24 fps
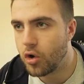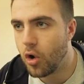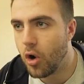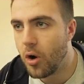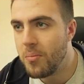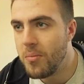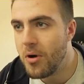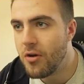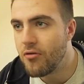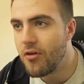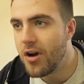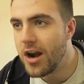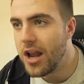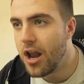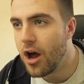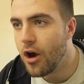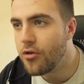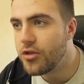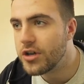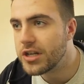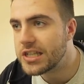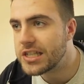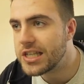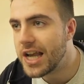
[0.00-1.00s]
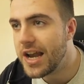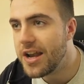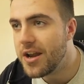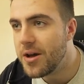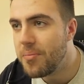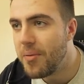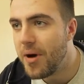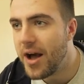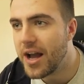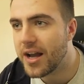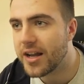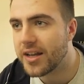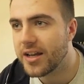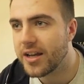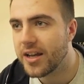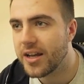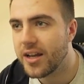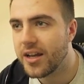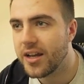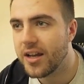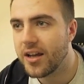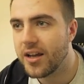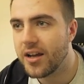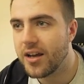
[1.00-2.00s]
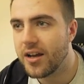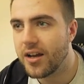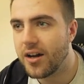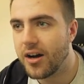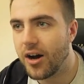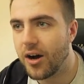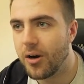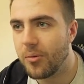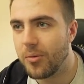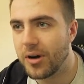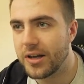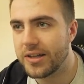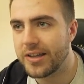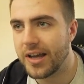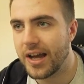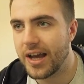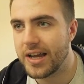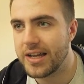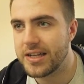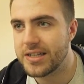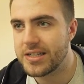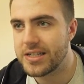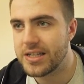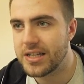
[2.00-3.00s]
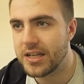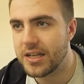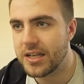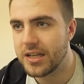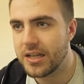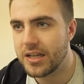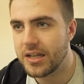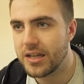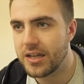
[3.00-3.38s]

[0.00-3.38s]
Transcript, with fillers: Go on, Murillo, the centre-back! Oh, my days.